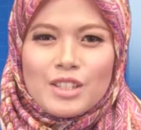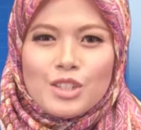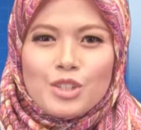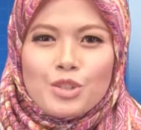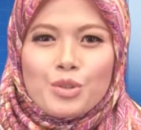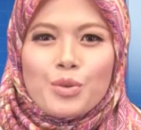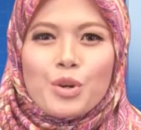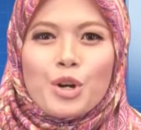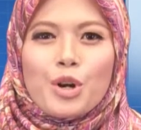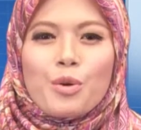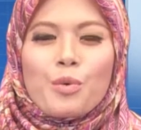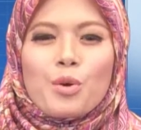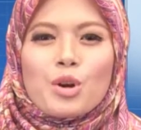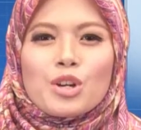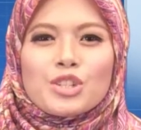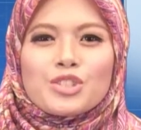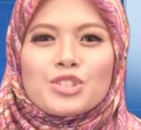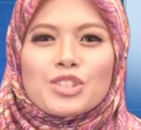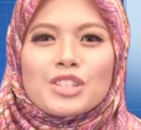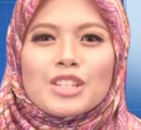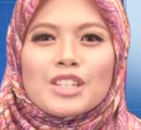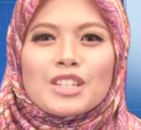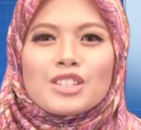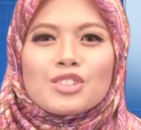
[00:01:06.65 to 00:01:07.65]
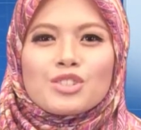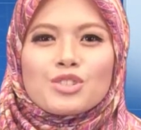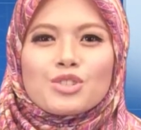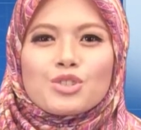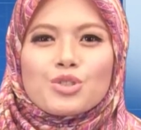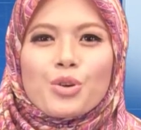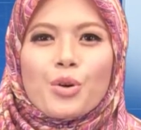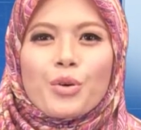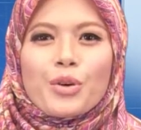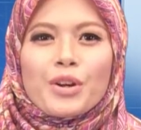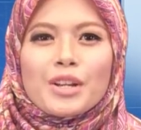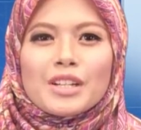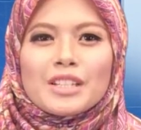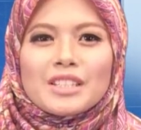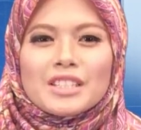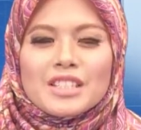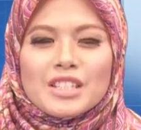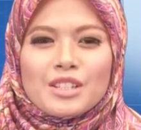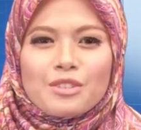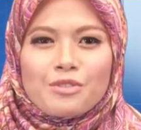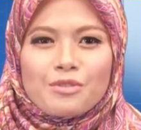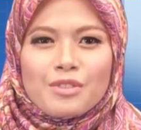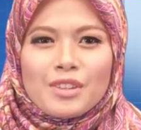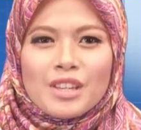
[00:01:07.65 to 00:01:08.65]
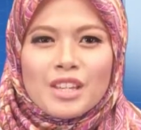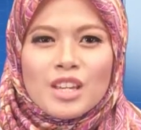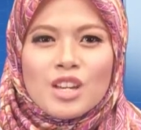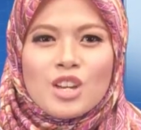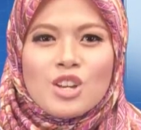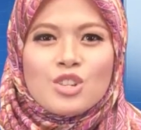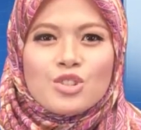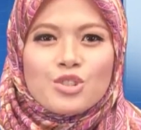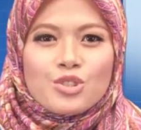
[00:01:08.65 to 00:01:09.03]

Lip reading: You are watching Tutorial TV